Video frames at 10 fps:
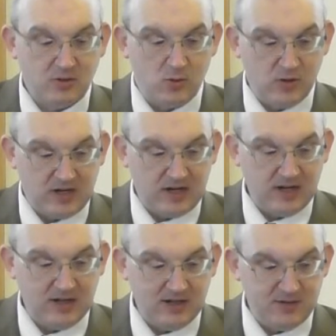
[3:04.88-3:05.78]
O
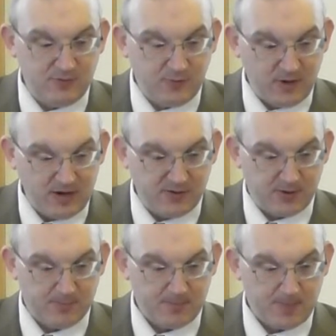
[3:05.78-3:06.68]
king, live
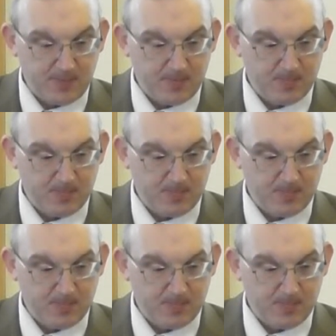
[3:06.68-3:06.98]
forever.